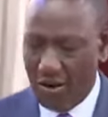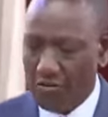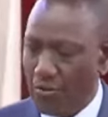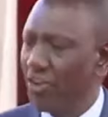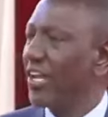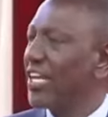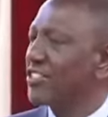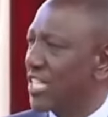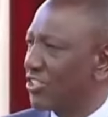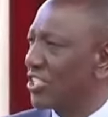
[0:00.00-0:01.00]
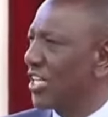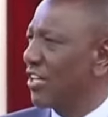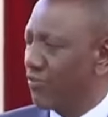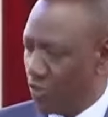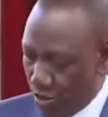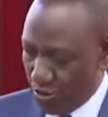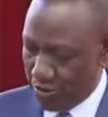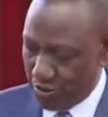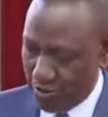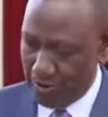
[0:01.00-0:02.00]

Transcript: of more than a century of growth,